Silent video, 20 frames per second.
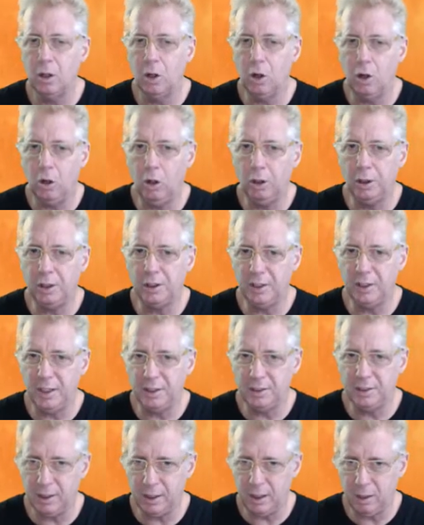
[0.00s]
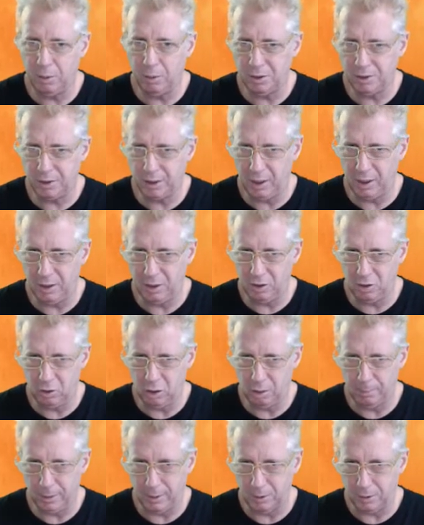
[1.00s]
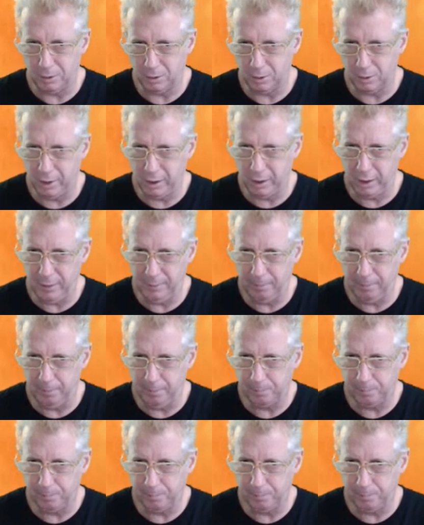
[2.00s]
all the data I was telling you about. Okay,